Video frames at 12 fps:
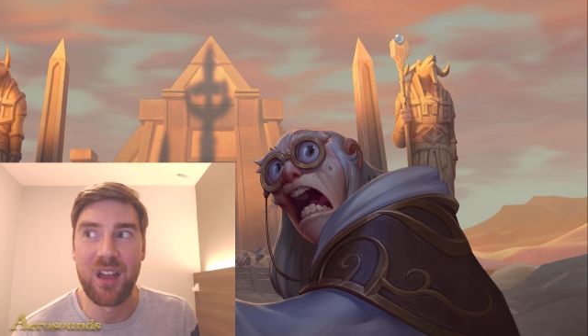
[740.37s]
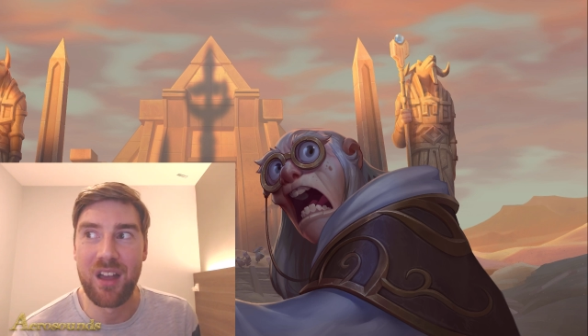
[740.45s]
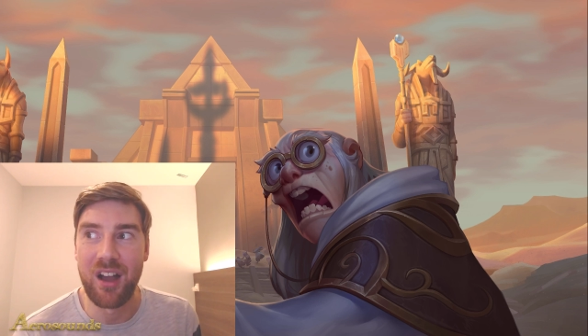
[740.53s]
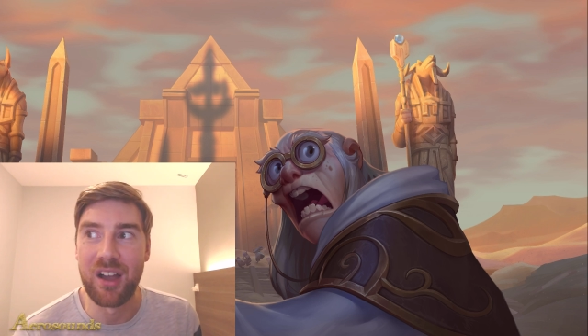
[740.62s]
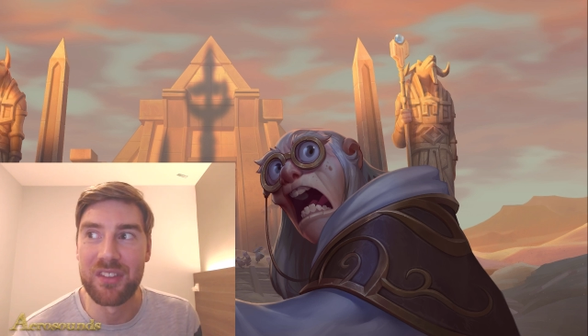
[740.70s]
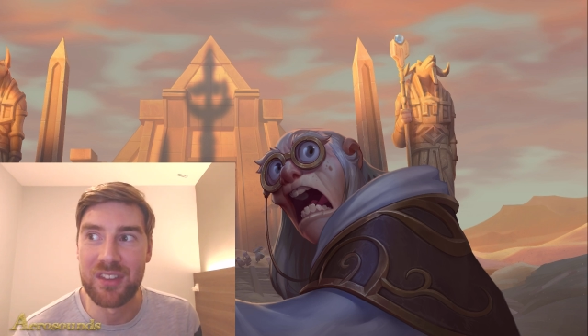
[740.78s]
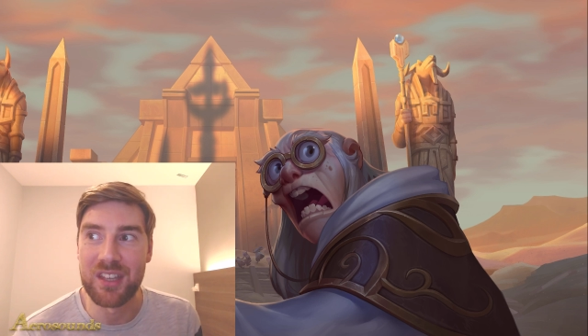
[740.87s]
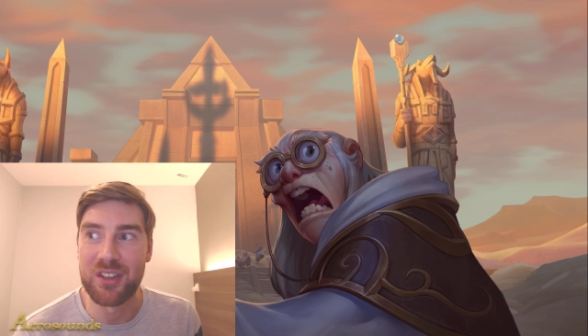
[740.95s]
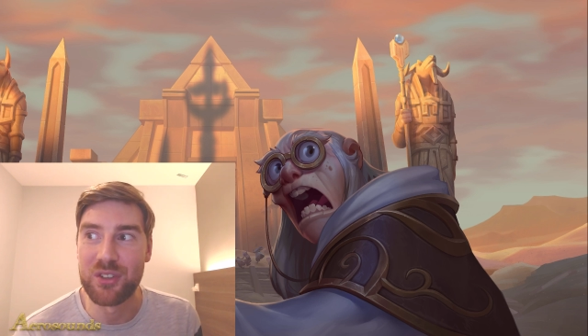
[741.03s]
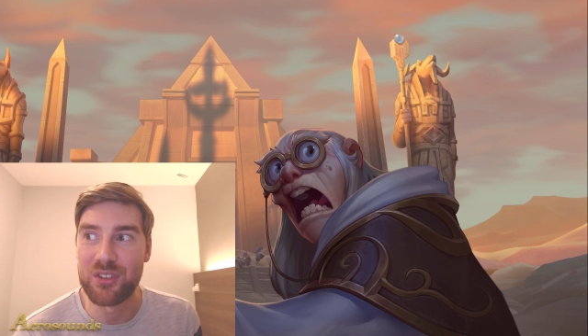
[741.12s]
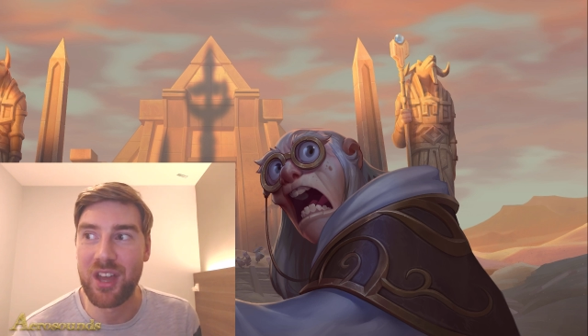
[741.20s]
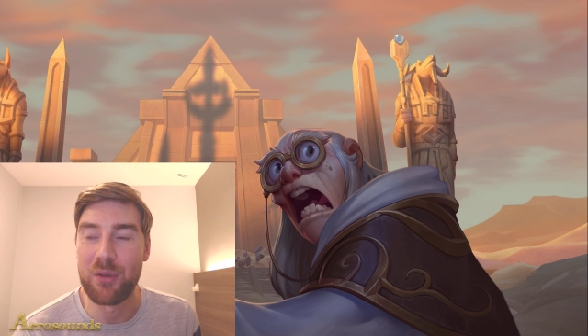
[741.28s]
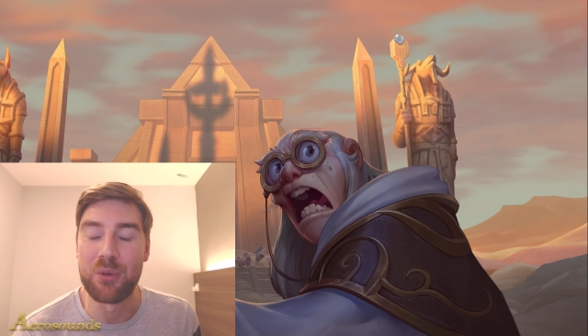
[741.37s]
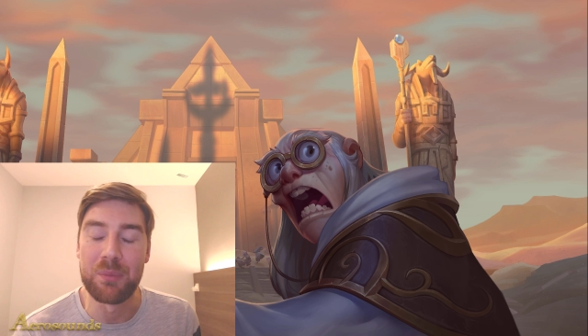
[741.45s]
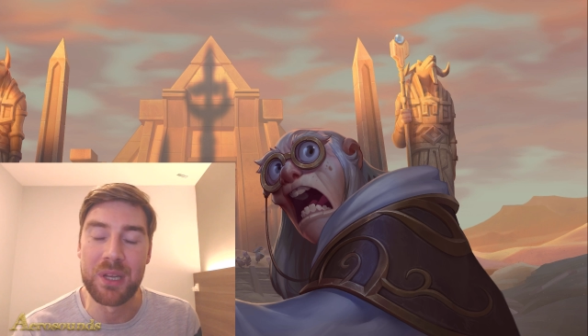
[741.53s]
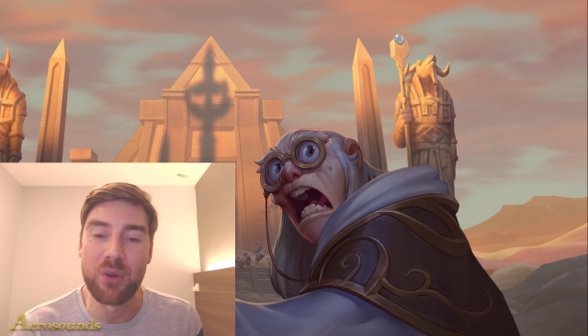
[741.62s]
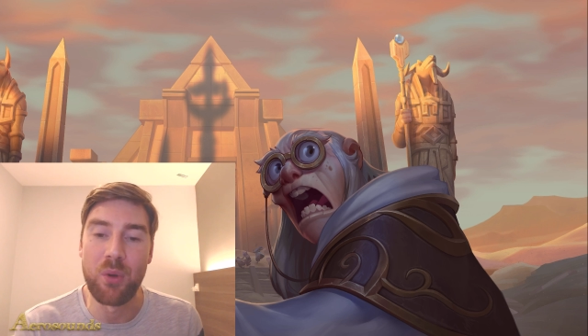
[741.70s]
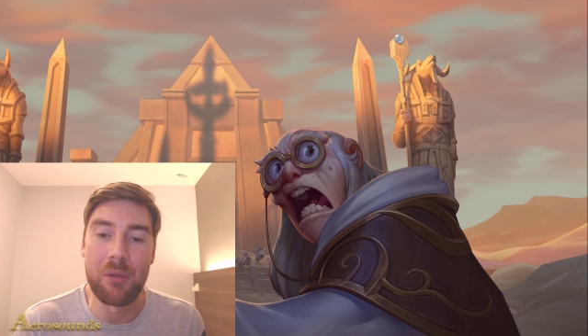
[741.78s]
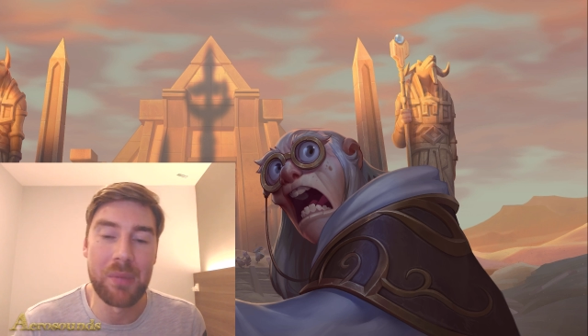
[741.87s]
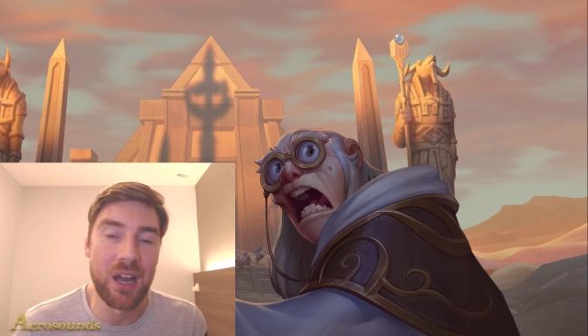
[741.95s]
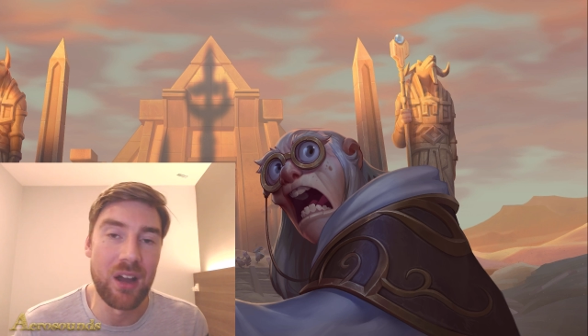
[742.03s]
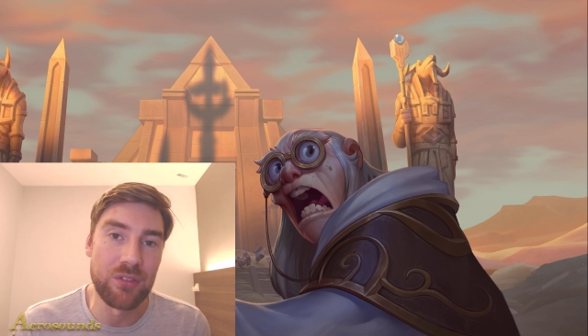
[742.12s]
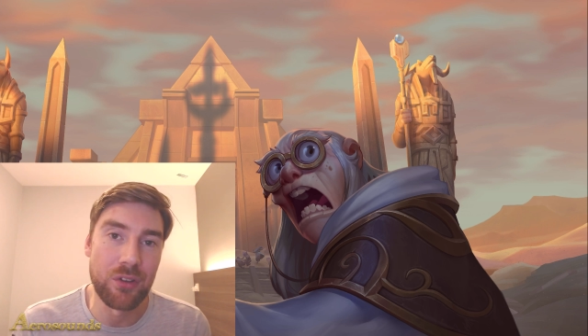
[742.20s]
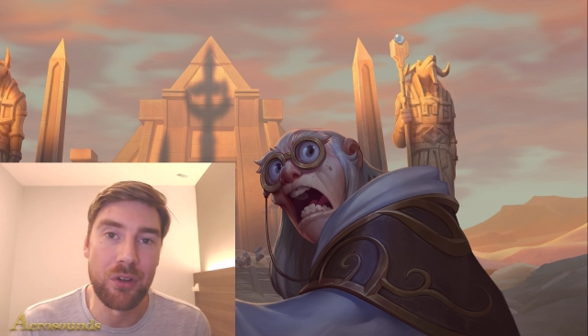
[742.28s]
I think, because that would be quite
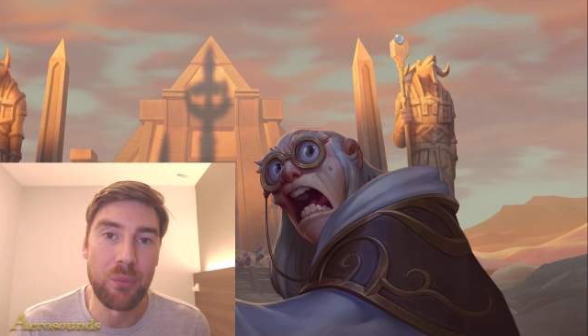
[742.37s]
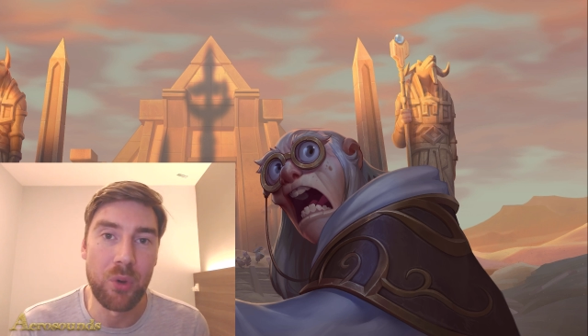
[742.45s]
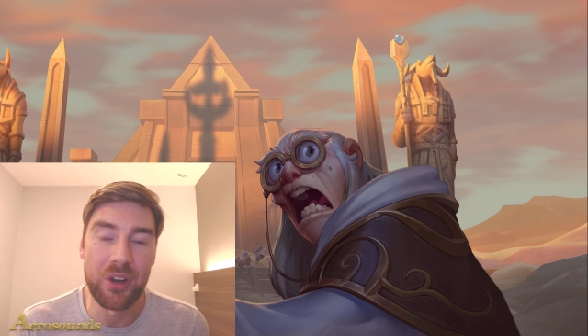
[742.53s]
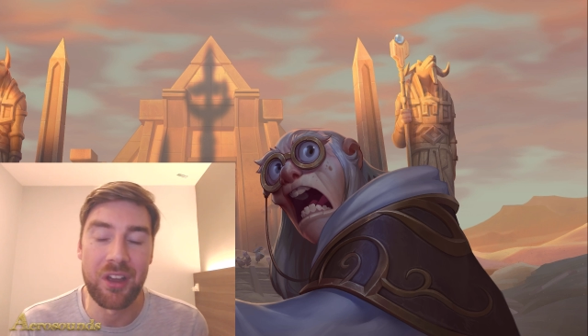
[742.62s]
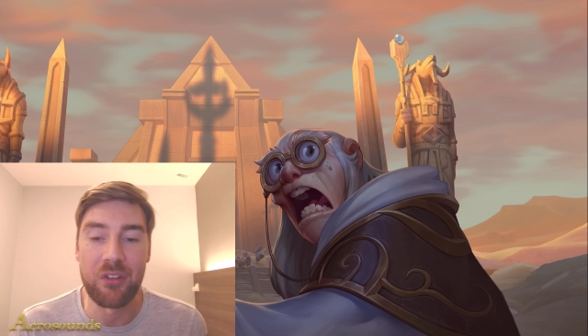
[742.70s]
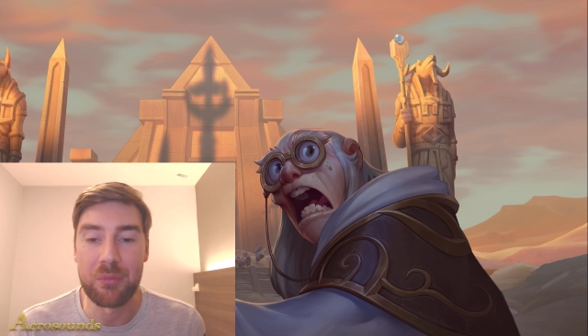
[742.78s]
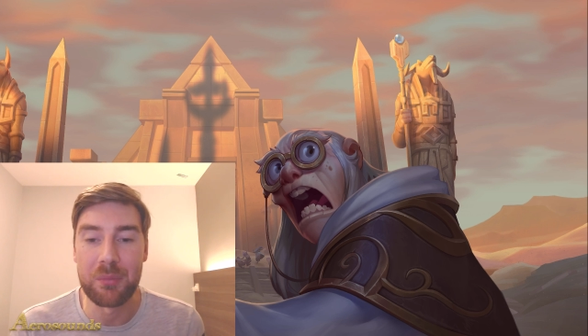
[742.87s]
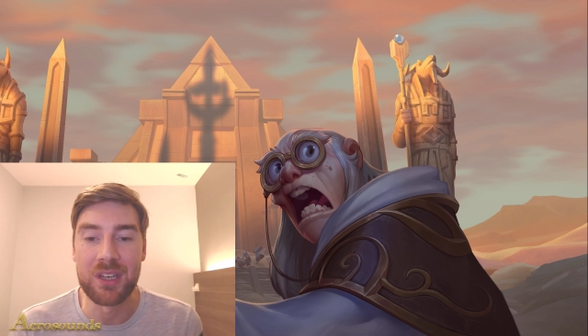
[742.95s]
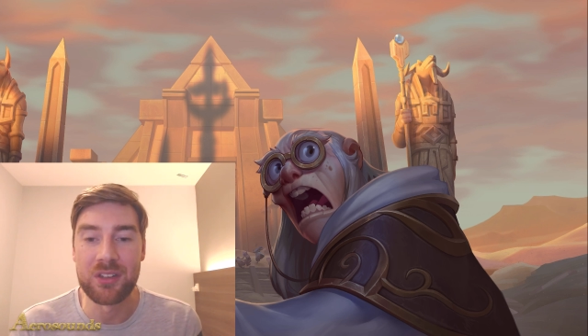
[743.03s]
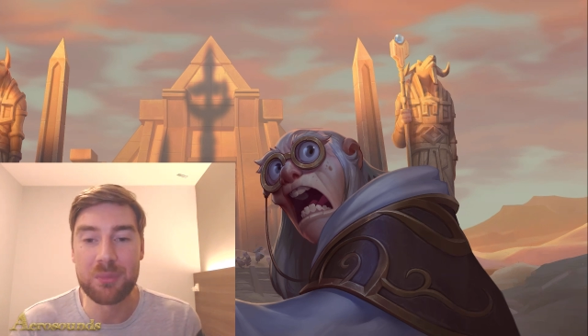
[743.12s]
powerful on one health minions.